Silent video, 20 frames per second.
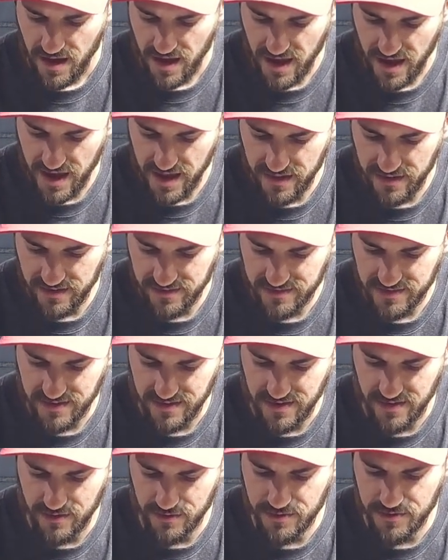And let's
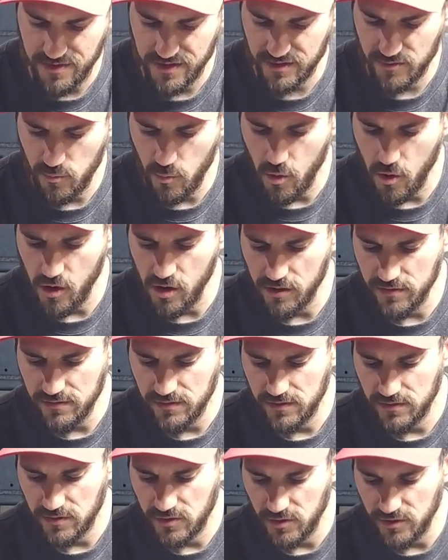see, they're thick walled,
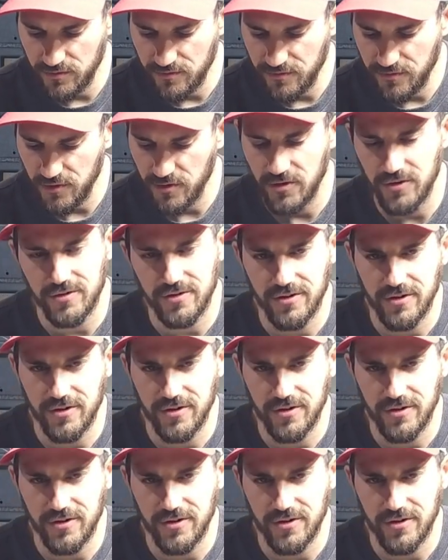good for,